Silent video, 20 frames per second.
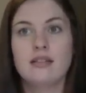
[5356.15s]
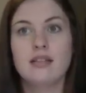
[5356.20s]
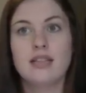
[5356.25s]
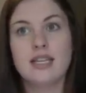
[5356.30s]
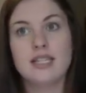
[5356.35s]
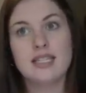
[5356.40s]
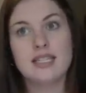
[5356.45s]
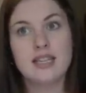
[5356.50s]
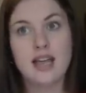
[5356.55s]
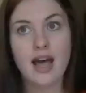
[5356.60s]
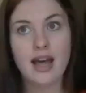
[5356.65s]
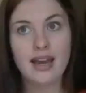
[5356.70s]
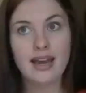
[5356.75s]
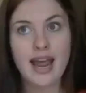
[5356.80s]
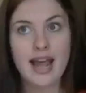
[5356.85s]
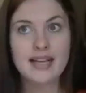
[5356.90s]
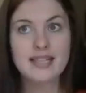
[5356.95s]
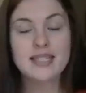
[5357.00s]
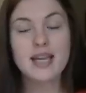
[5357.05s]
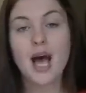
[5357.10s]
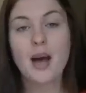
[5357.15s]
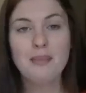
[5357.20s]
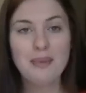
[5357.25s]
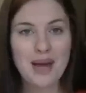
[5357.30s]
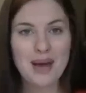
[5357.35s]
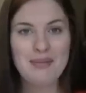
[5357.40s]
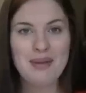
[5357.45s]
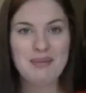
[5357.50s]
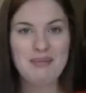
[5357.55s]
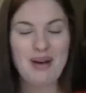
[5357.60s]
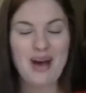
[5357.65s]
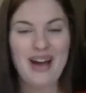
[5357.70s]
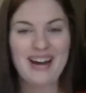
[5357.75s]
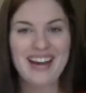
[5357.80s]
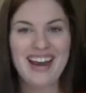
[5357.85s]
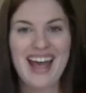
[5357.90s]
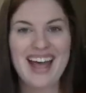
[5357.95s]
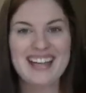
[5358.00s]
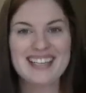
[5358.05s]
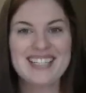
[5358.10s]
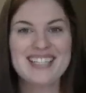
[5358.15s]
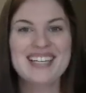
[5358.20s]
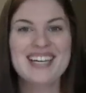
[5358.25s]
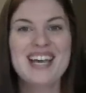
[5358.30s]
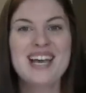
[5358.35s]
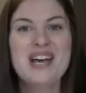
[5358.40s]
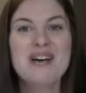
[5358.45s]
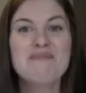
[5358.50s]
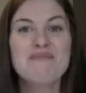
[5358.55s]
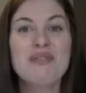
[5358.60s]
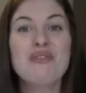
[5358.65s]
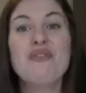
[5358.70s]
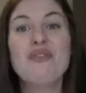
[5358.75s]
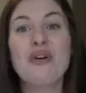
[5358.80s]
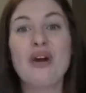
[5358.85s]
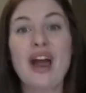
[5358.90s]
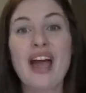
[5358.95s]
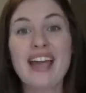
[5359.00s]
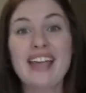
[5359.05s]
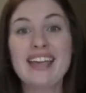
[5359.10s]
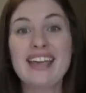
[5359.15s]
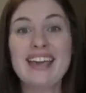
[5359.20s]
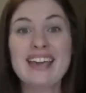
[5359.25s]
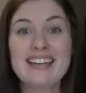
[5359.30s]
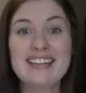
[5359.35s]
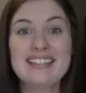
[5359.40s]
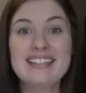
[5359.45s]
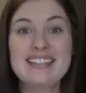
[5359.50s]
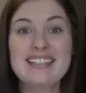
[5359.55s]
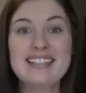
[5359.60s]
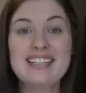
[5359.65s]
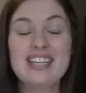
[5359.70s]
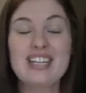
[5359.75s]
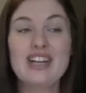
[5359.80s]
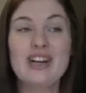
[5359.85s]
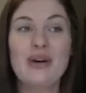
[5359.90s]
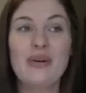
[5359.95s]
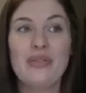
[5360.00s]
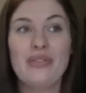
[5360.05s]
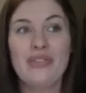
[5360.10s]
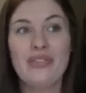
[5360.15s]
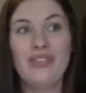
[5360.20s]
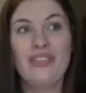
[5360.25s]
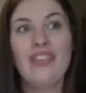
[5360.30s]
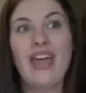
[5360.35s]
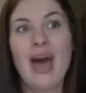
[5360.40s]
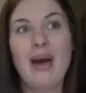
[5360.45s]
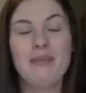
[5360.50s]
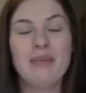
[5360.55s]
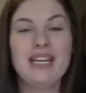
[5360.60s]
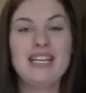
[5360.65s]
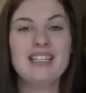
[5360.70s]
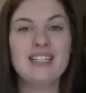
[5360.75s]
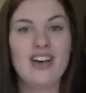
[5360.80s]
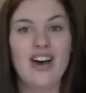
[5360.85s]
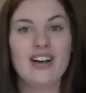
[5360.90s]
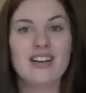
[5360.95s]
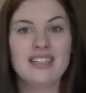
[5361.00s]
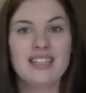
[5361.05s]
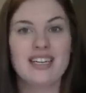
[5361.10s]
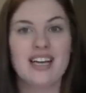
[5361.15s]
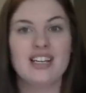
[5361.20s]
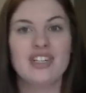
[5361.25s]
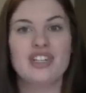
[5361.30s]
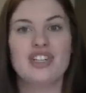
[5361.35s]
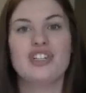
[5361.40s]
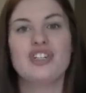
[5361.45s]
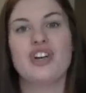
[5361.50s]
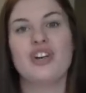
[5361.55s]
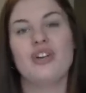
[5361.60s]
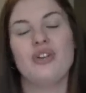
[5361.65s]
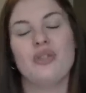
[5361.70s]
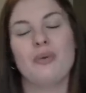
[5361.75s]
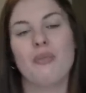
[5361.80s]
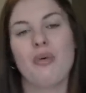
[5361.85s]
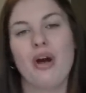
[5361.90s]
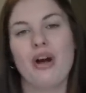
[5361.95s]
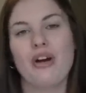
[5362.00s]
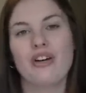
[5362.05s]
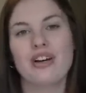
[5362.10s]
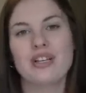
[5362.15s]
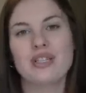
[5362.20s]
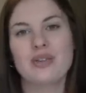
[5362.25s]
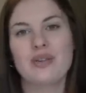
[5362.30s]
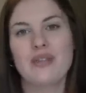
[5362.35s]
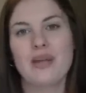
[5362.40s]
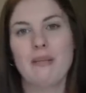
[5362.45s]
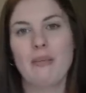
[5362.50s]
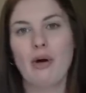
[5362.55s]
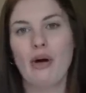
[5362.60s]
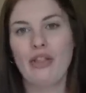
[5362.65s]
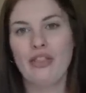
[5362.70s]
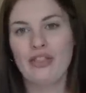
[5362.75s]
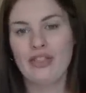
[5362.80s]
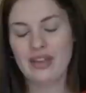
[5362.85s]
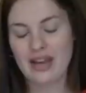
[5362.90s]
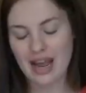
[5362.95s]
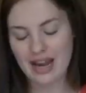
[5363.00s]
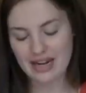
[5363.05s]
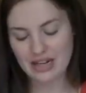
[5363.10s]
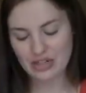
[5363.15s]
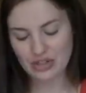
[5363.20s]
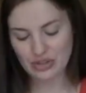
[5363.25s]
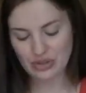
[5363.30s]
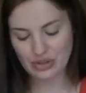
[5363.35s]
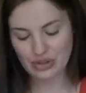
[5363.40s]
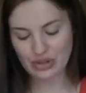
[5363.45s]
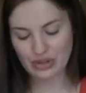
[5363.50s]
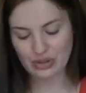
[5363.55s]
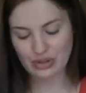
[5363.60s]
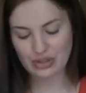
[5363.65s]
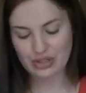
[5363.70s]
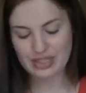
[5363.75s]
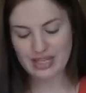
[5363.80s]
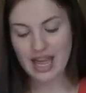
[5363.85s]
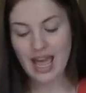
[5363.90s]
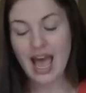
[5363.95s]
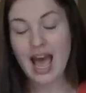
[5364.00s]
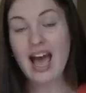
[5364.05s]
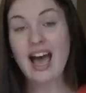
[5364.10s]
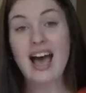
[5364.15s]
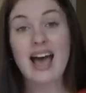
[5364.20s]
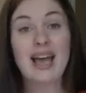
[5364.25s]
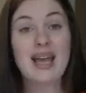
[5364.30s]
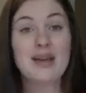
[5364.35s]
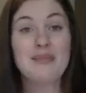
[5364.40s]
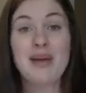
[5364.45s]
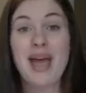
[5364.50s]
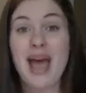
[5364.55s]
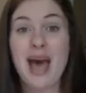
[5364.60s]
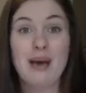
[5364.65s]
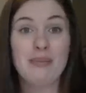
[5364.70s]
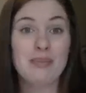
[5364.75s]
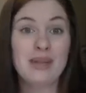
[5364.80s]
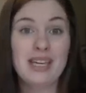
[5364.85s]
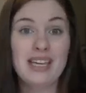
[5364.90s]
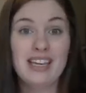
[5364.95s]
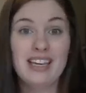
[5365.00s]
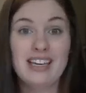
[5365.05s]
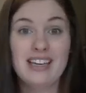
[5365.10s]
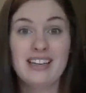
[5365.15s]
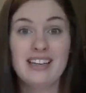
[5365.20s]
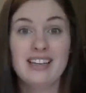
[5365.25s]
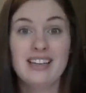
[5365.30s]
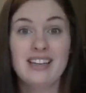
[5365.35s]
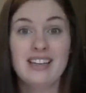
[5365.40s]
this next upcoming podcast before I get, you know, that many socks done to show you the progress on them on the 9-inch circulars, I am happy